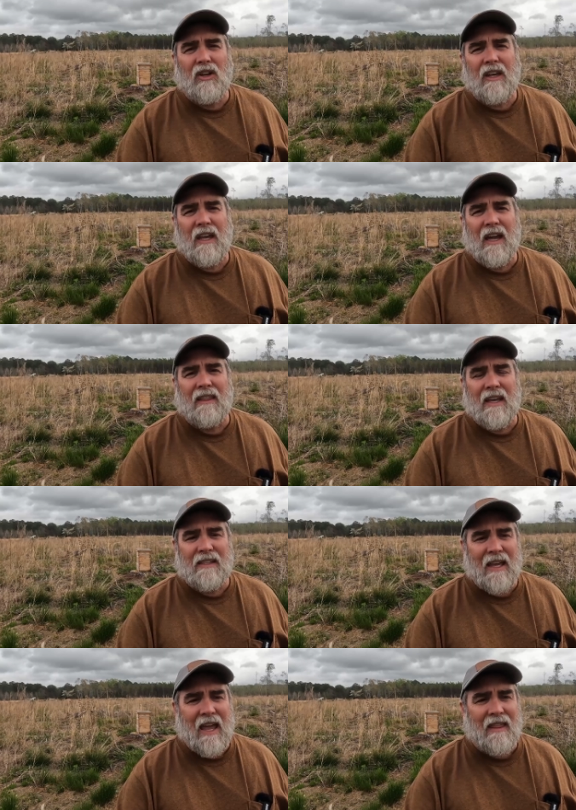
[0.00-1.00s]
looking at
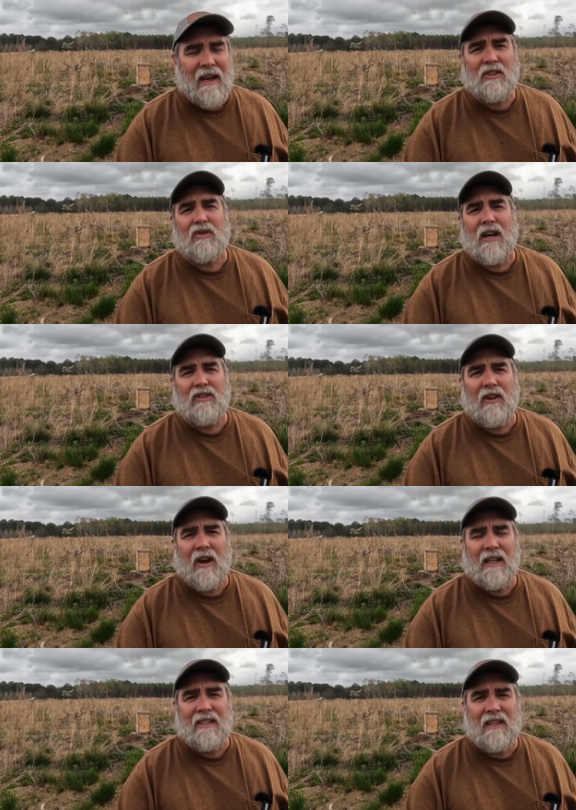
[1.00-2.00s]
this, and they're scratching their
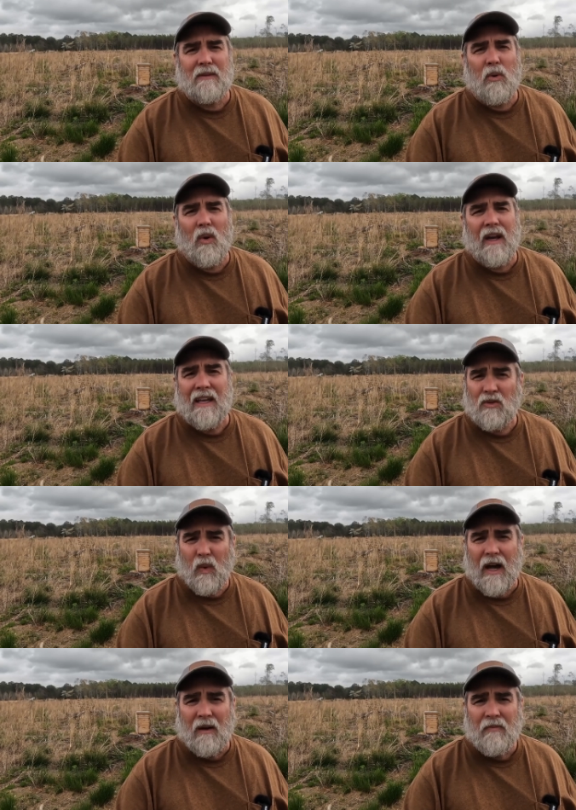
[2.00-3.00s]
heads at this point as
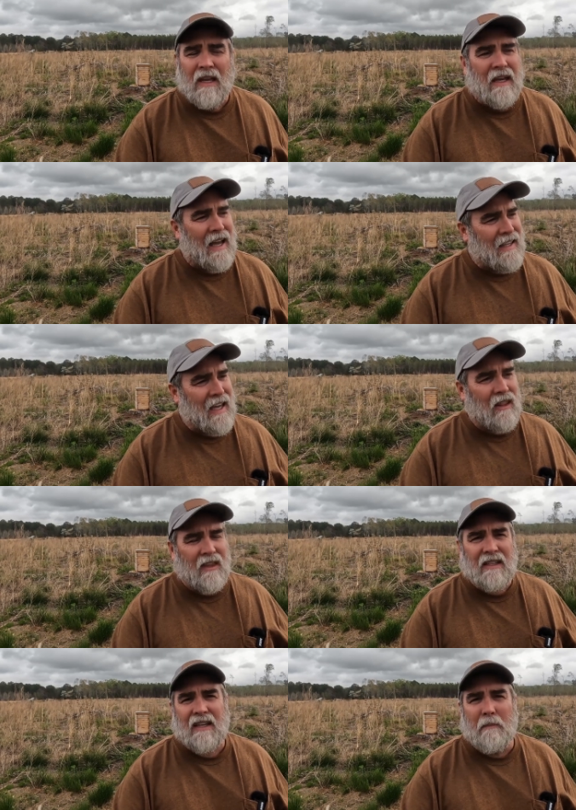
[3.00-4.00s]
well. Again,
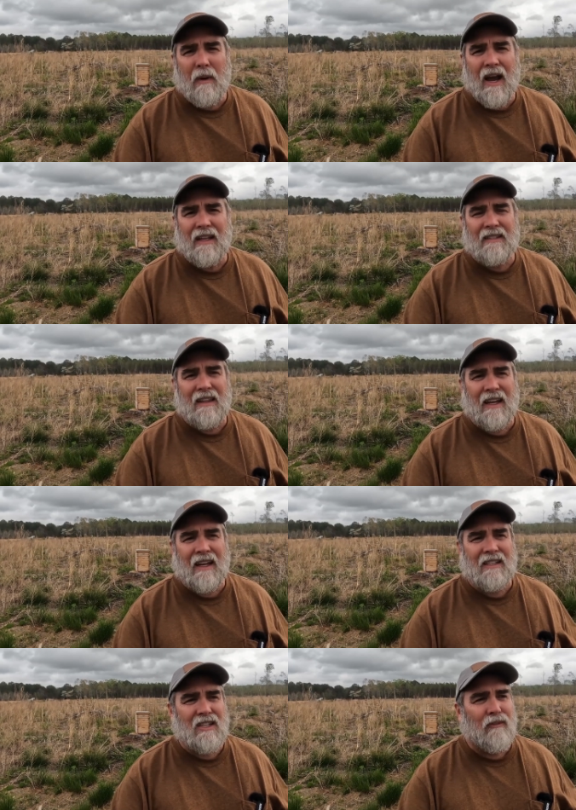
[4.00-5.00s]
things like mites and that
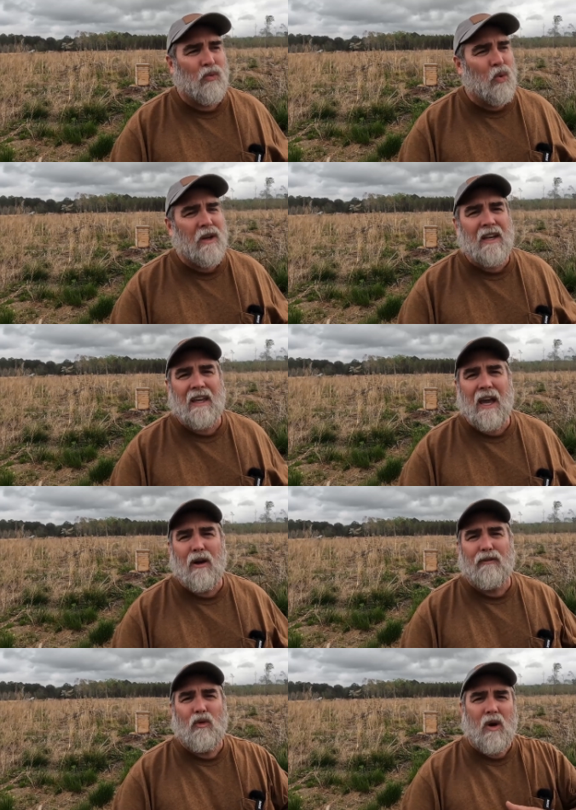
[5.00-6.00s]
kind of stuff wouldn't
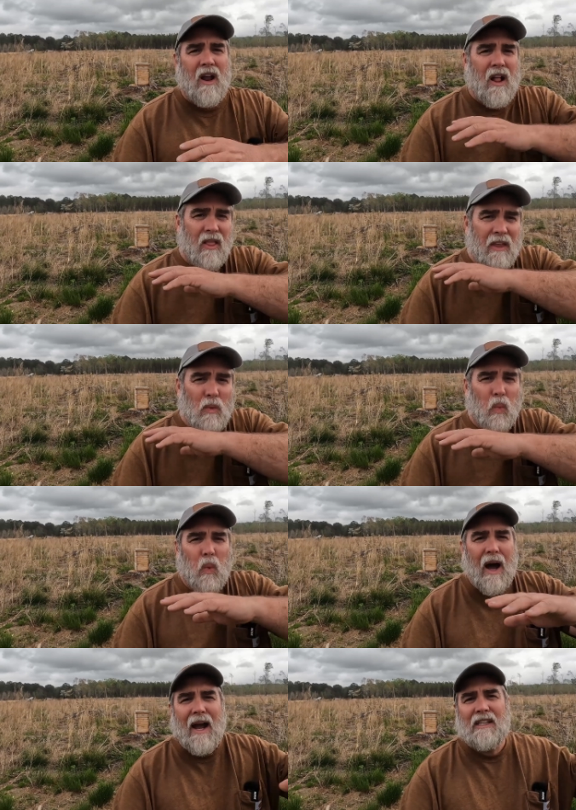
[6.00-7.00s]
account for the
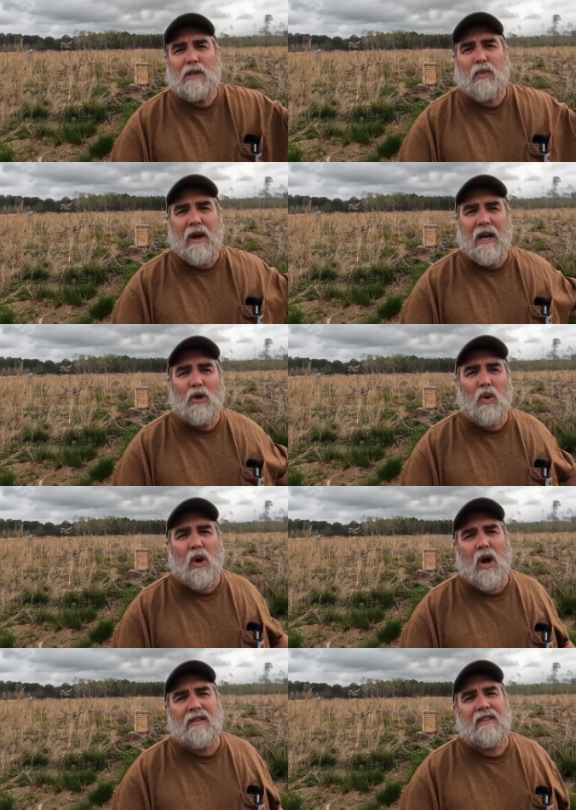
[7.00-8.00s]
widespread
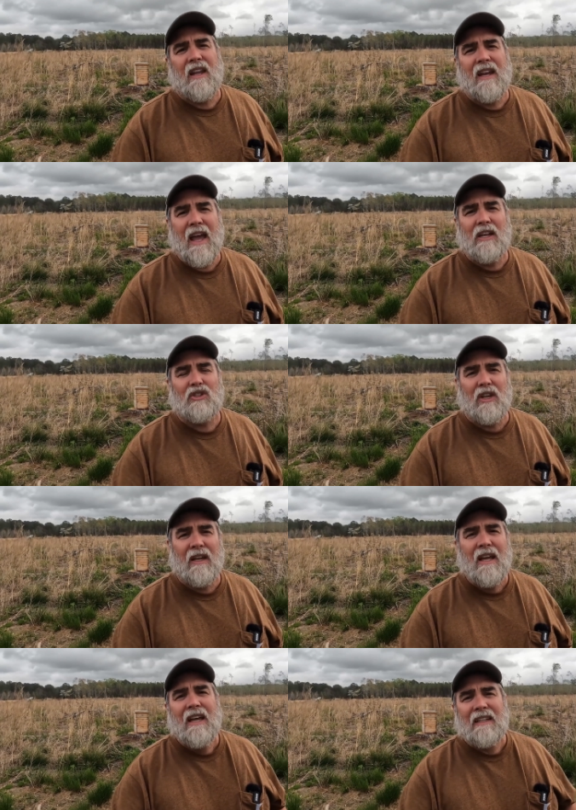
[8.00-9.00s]
cross the
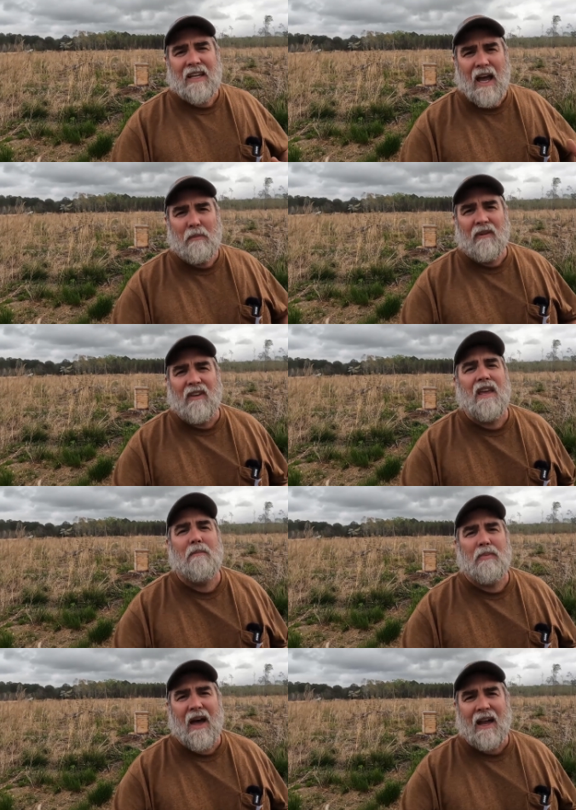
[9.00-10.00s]
nation type of
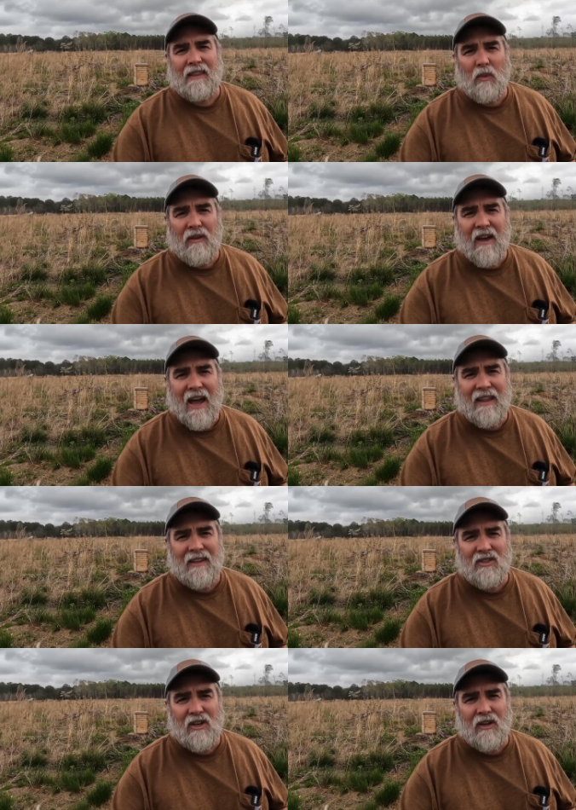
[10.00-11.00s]
impact that we've had
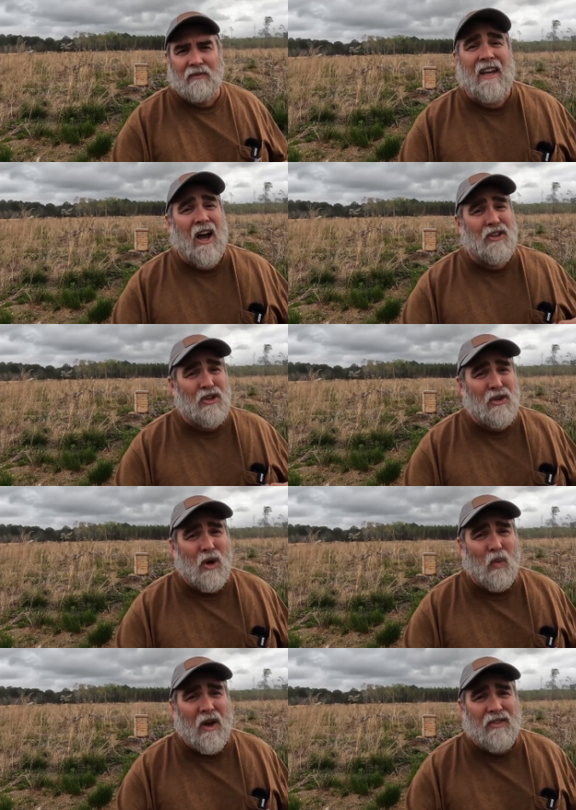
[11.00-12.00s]
this year. Now, I do
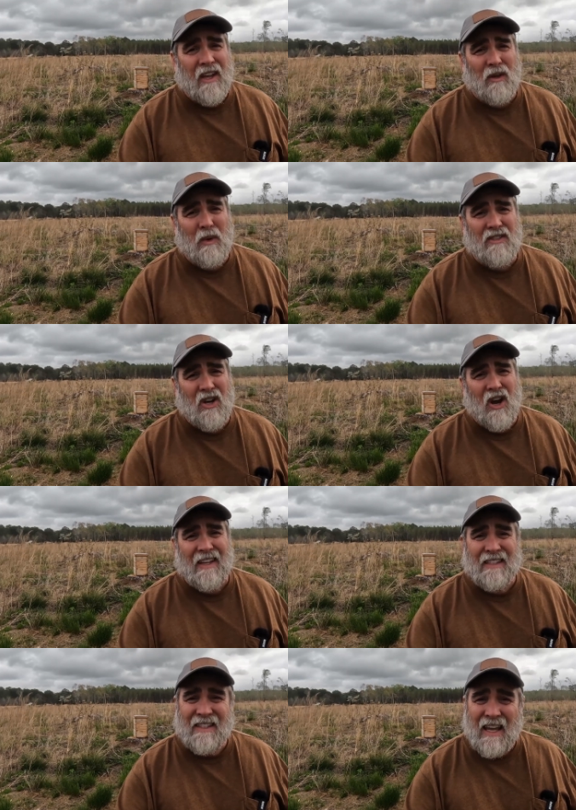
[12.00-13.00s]
know one thing that we saw
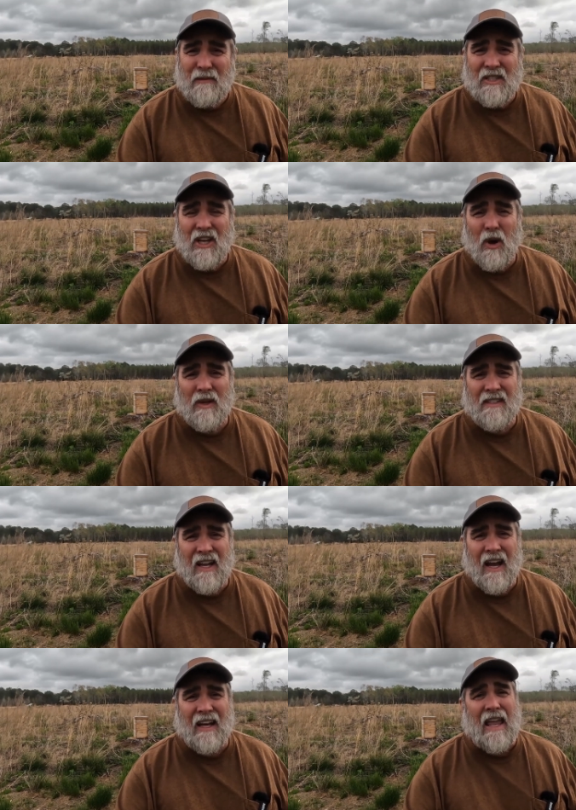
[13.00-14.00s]
that seems to
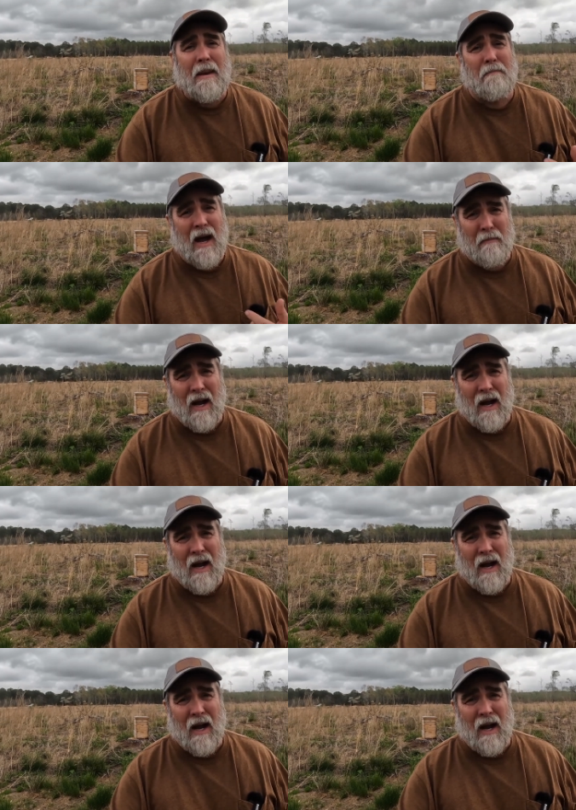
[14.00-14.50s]
coincide in my